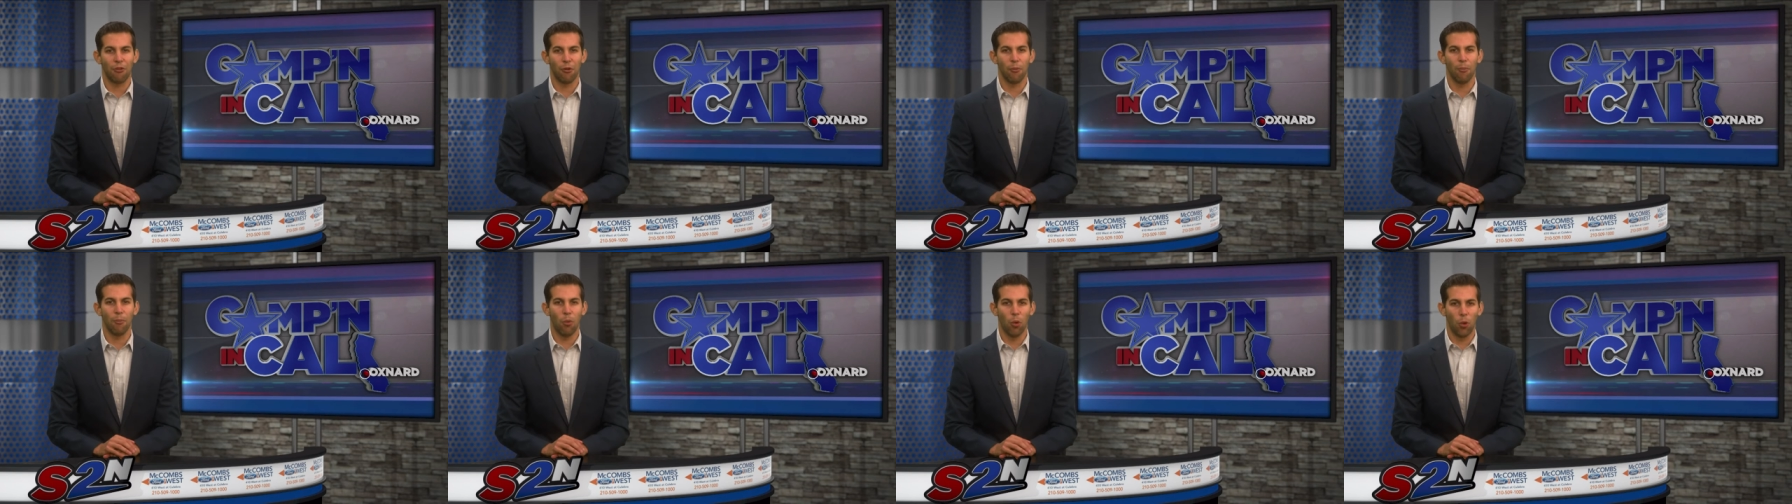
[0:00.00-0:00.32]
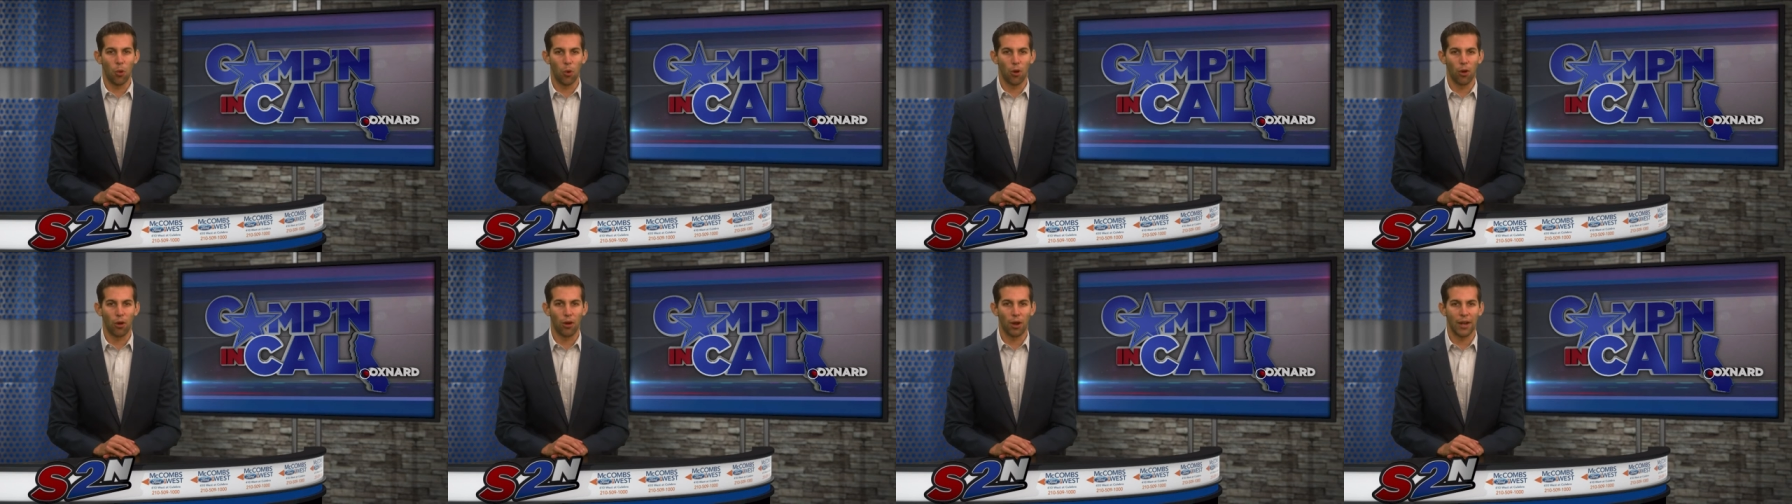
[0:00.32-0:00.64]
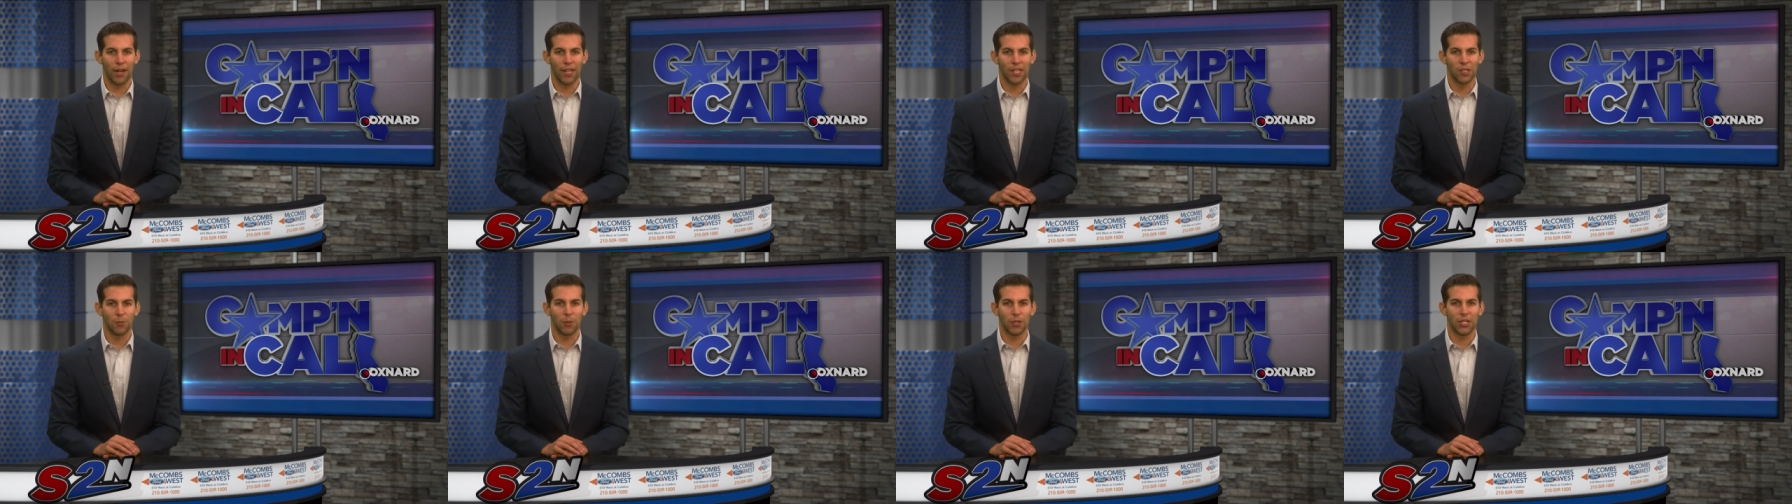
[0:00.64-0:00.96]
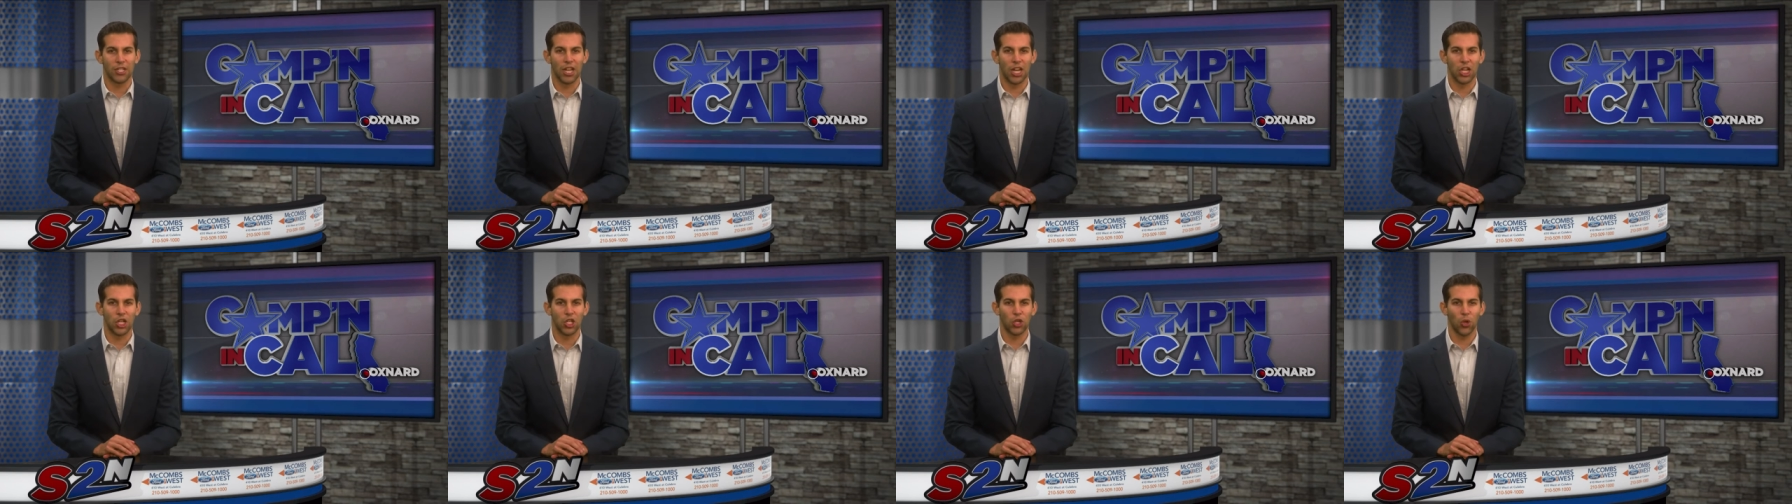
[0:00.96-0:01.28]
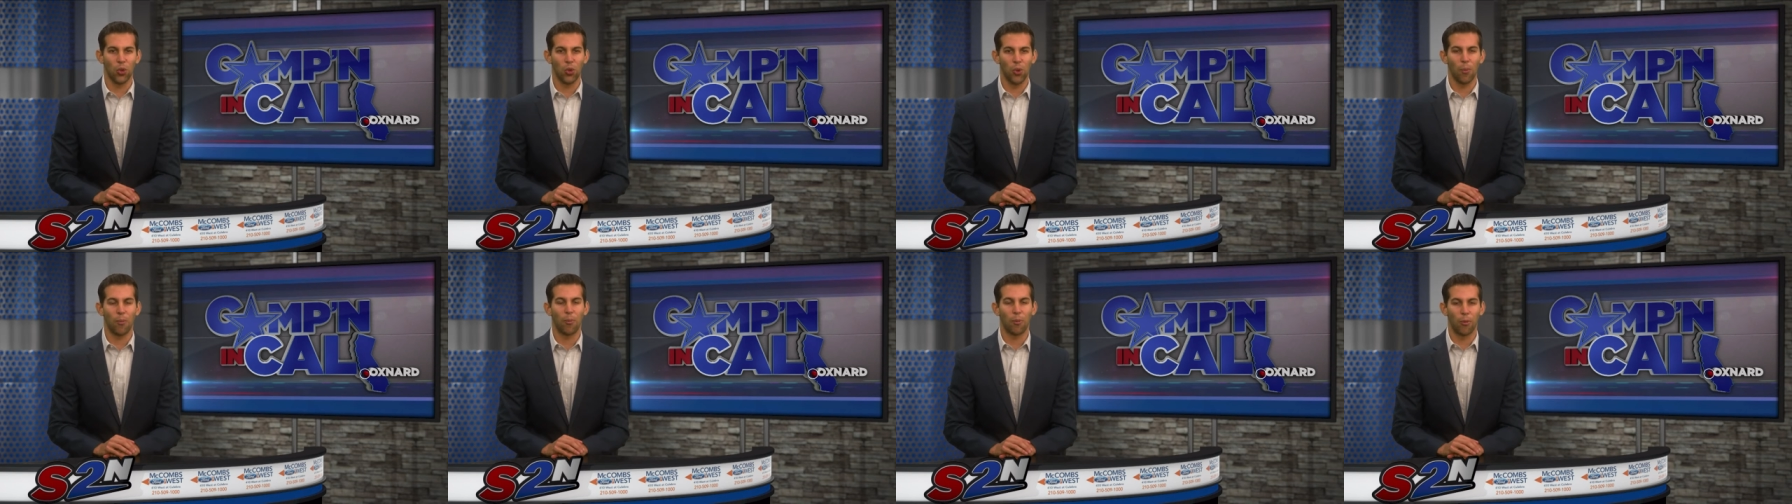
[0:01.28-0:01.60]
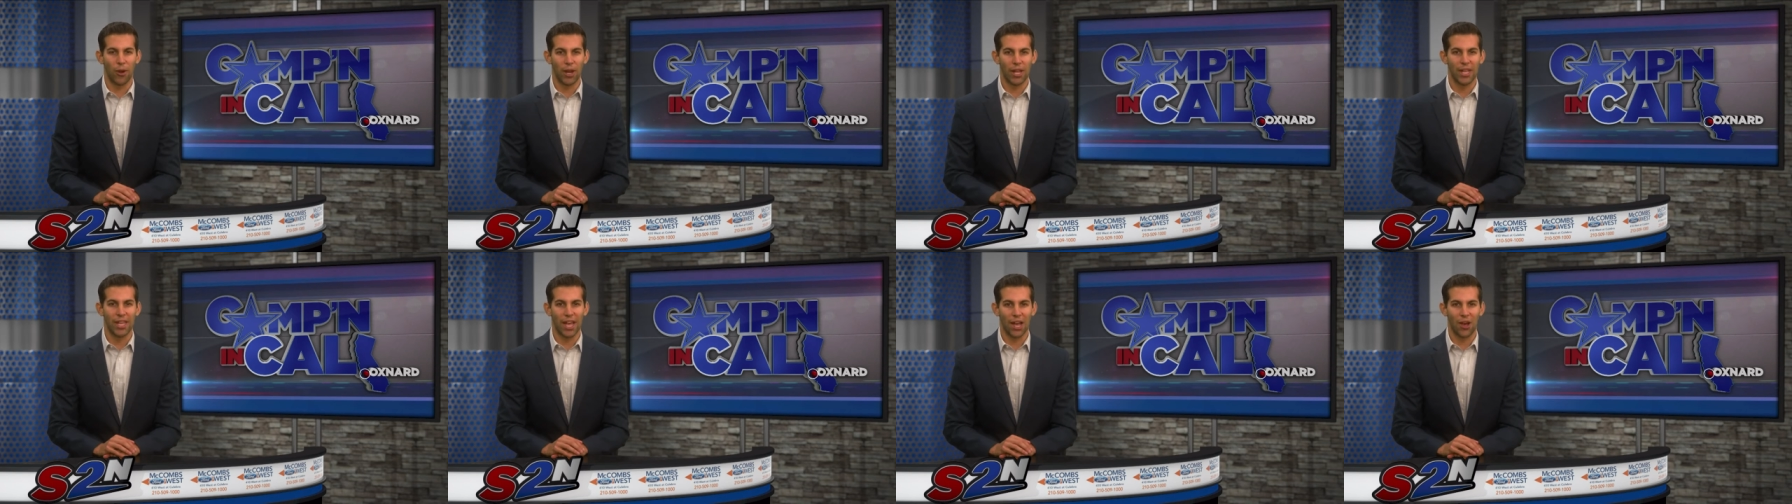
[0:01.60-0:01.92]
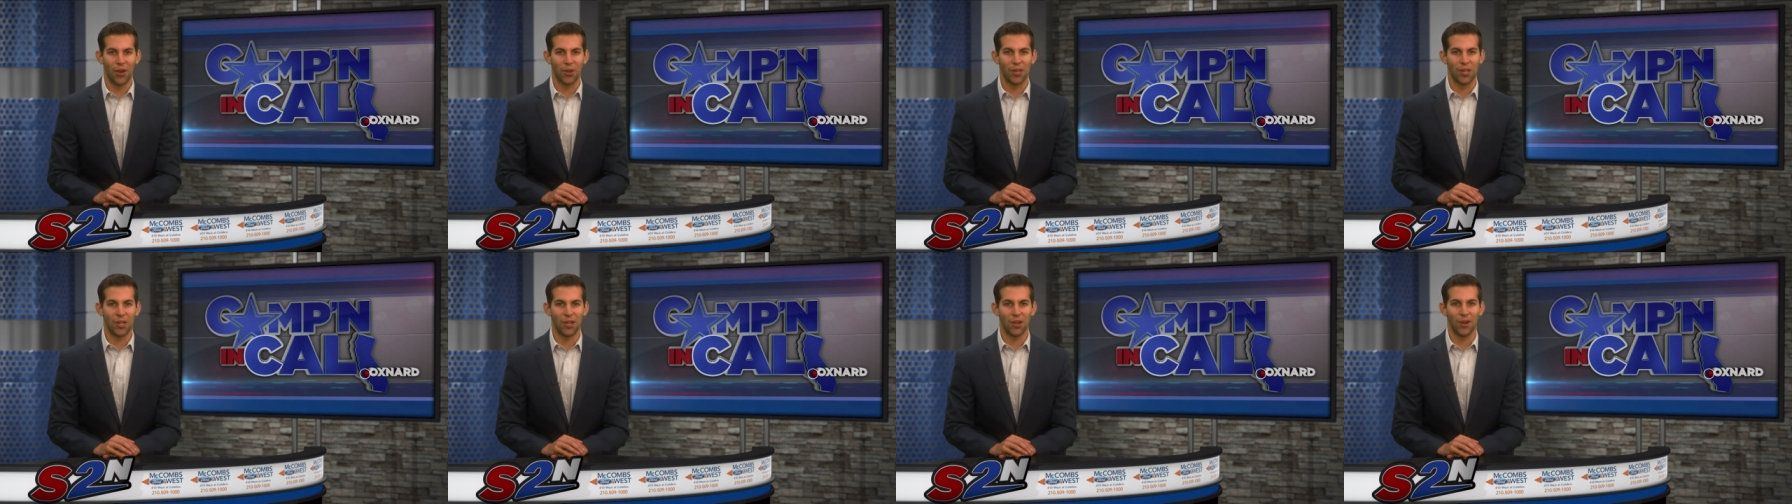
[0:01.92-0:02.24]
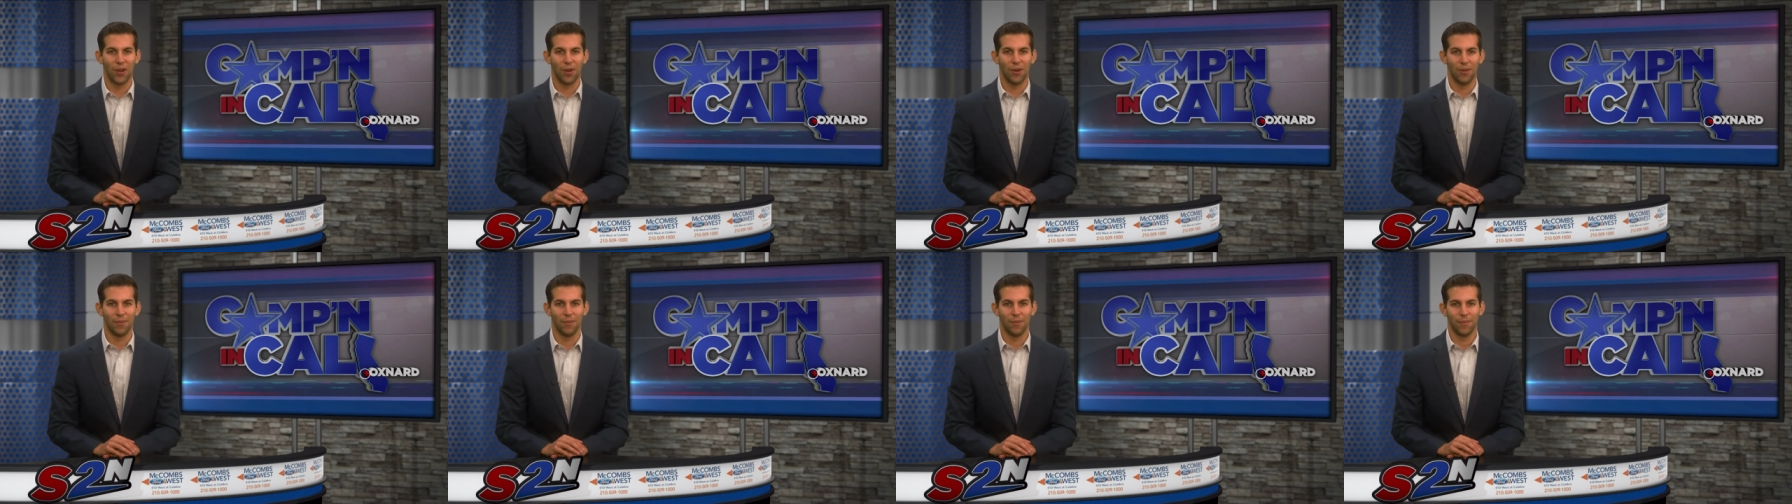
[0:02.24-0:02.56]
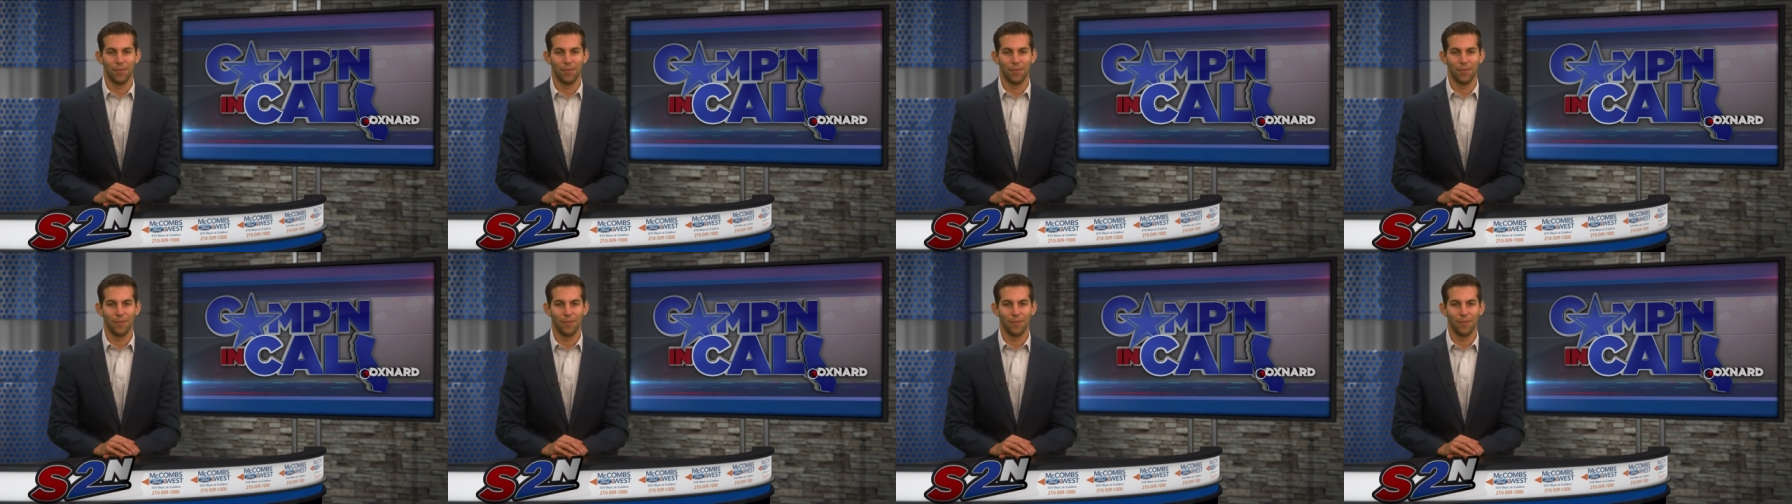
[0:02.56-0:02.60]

for more on his potential breakout year.